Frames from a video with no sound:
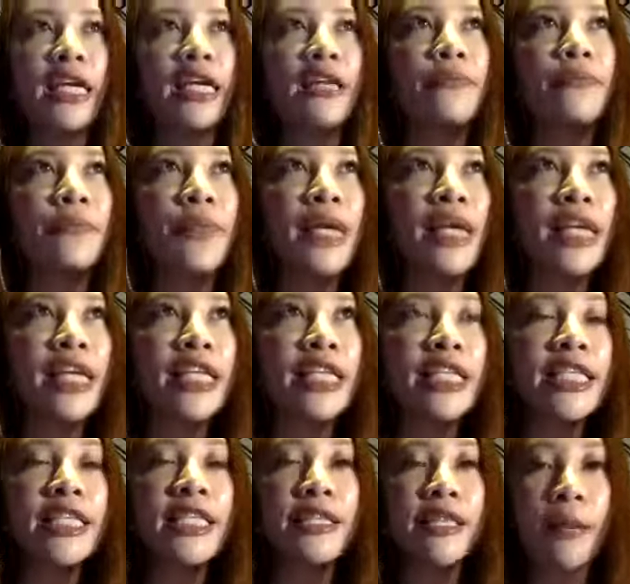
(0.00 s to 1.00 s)
it
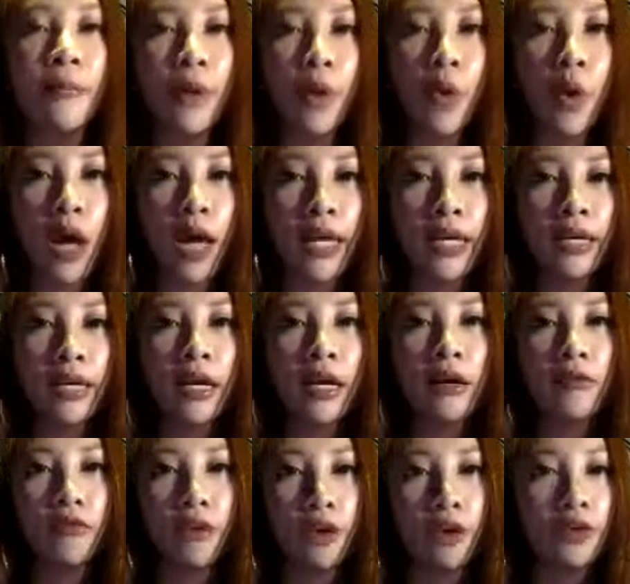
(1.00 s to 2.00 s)
means, number one,
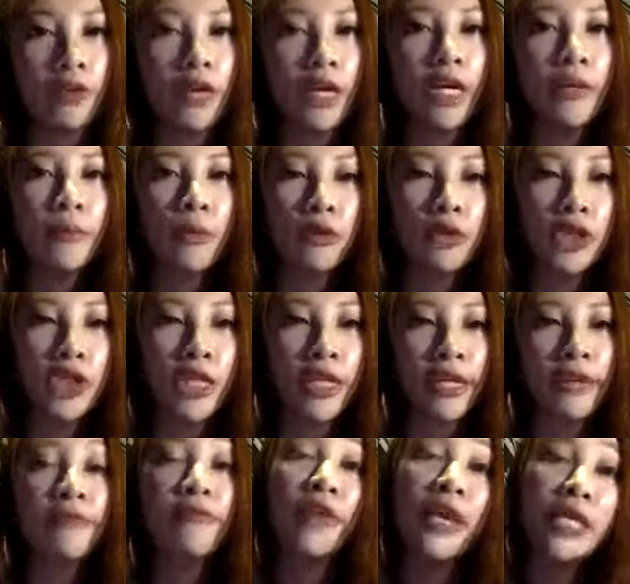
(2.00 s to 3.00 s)
a very, very
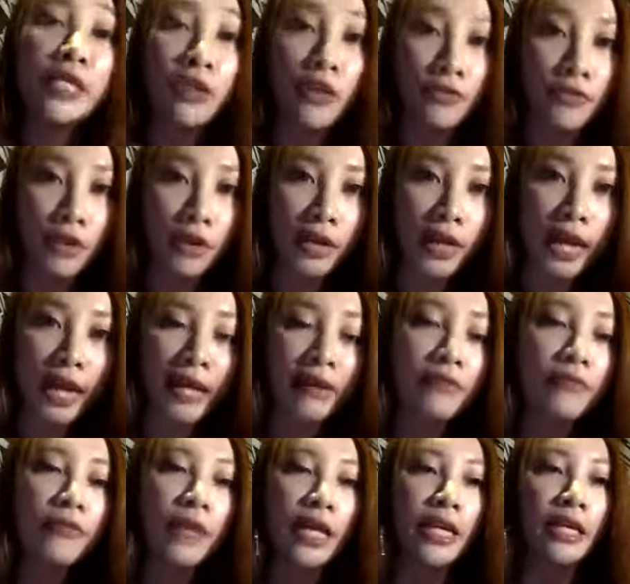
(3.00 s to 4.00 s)
emotional phase of your
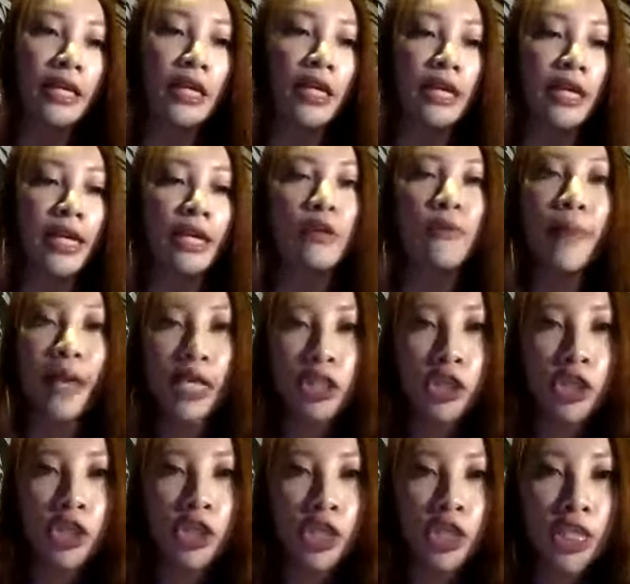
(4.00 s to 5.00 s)
life, like, uh, like you
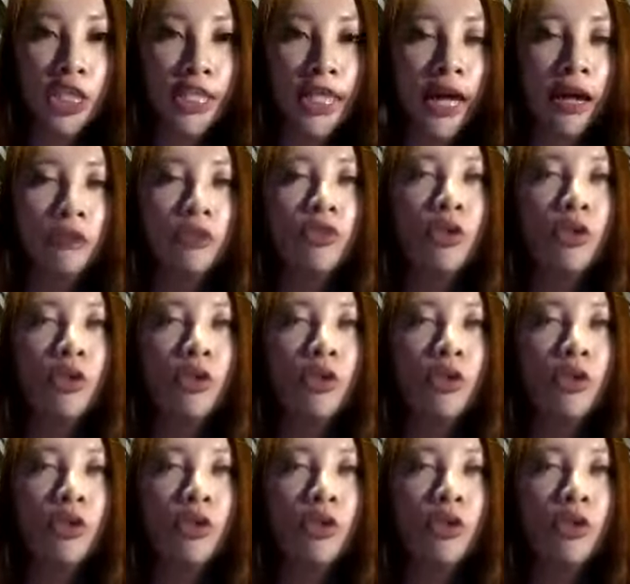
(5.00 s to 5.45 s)
mentioned just now.